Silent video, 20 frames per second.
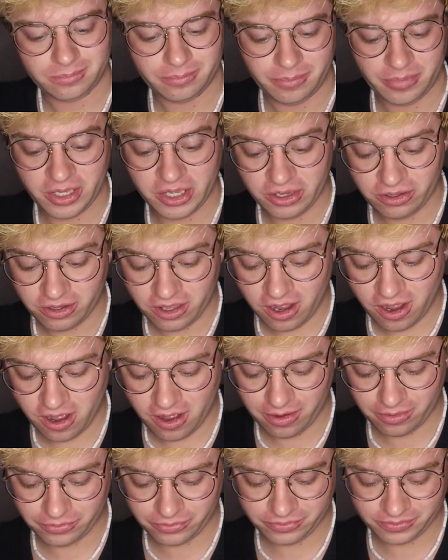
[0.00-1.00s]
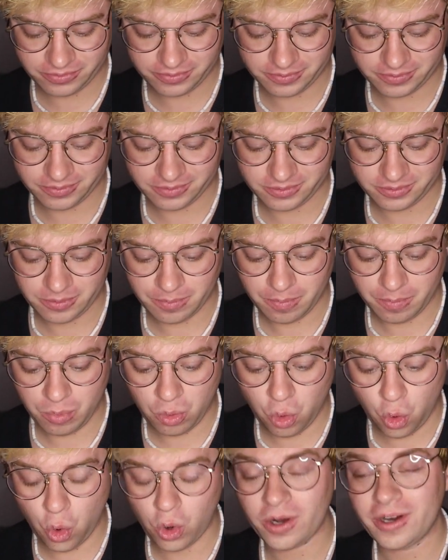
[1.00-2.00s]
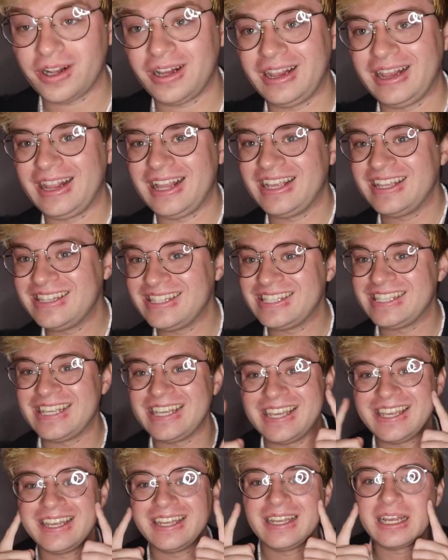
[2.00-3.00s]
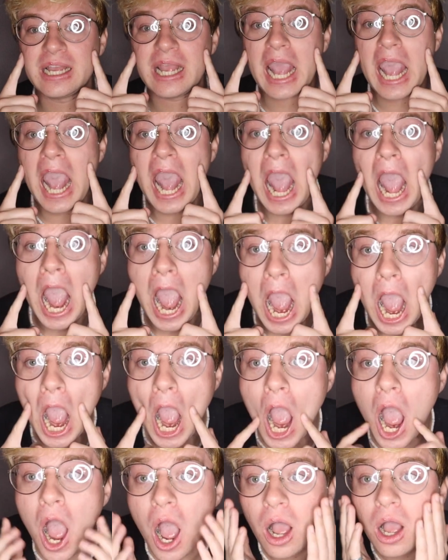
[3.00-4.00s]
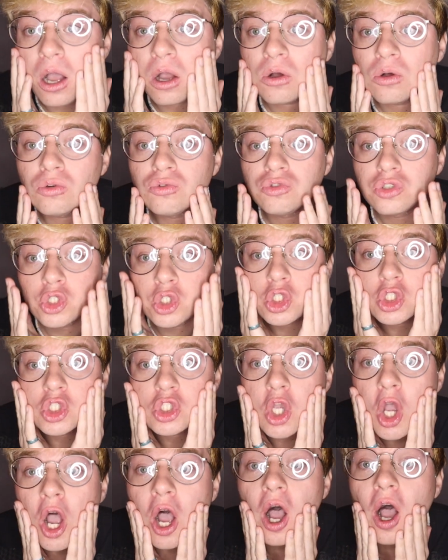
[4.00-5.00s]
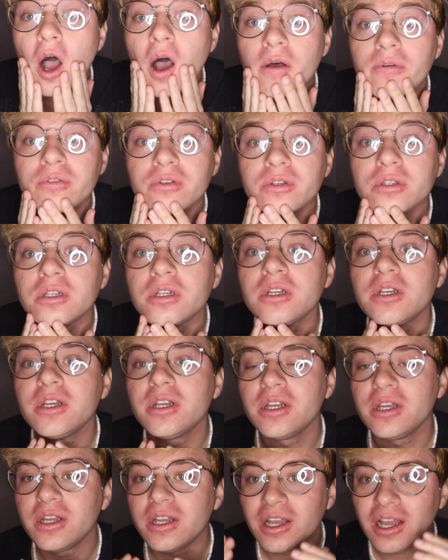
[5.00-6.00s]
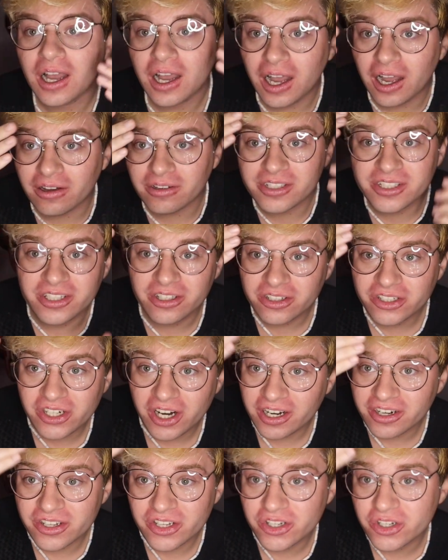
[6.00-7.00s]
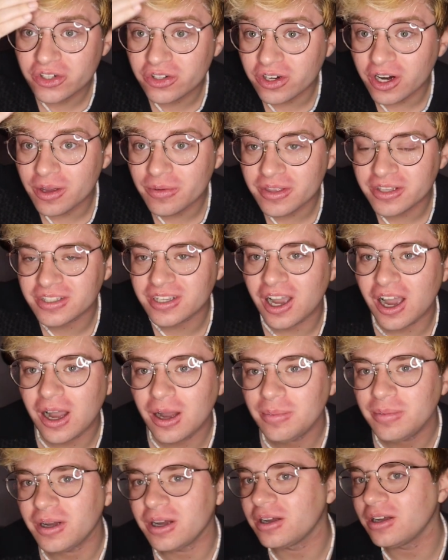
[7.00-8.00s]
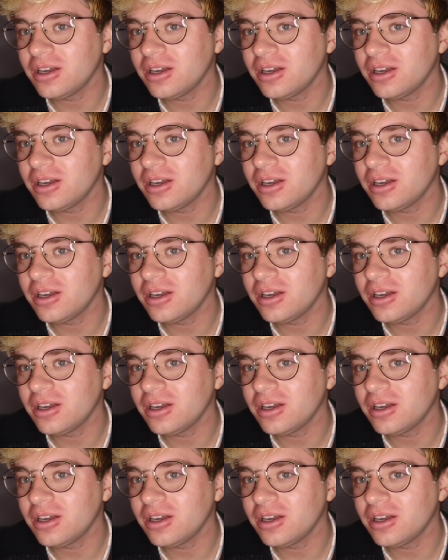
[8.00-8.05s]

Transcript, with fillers: Peel Off Pore Cleansing. Ah, soft. Ah, I was still trying to scrub the top off.